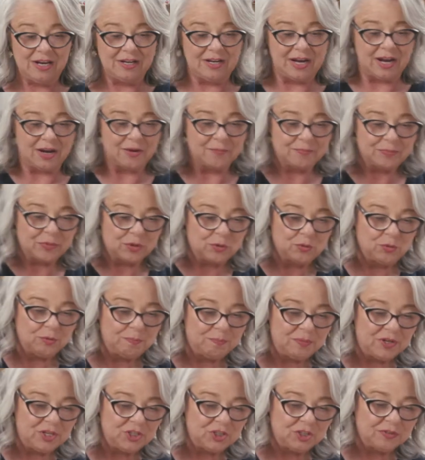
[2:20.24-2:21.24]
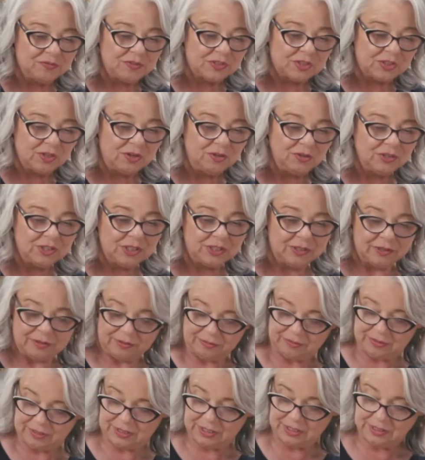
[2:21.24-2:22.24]
Now, good pinch of salt
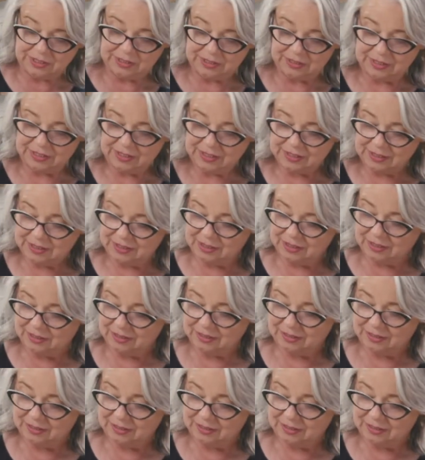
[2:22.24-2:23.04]
into this.